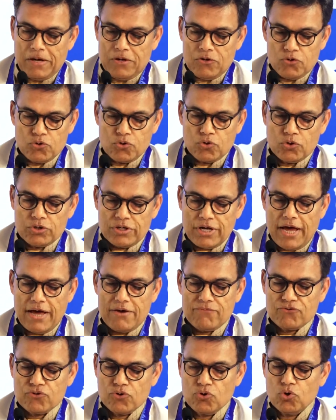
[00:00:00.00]
You don't
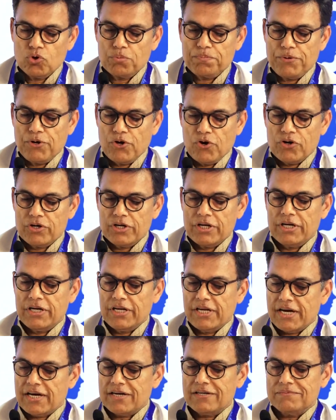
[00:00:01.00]
have to look beyond
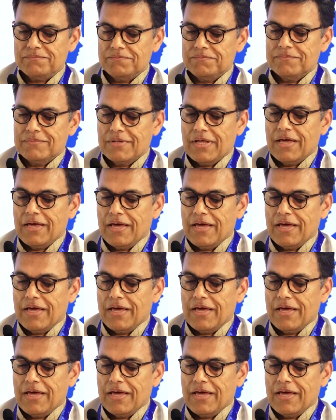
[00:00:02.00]
India